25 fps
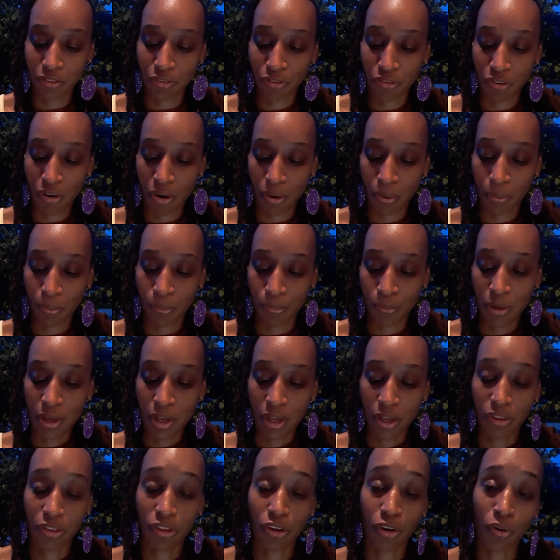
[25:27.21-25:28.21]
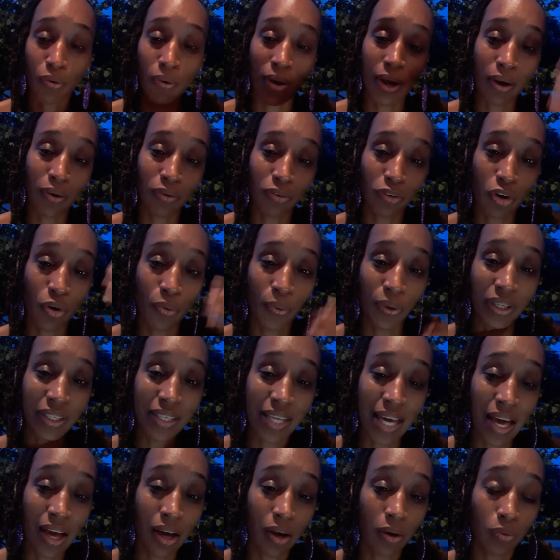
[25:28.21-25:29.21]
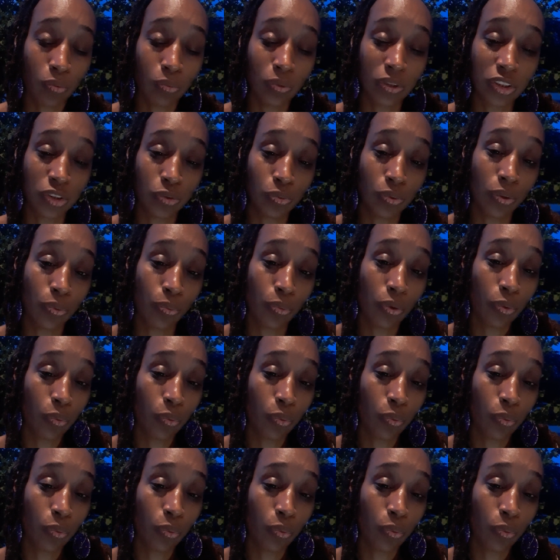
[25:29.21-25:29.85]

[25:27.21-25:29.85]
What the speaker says: from the crown going down, which we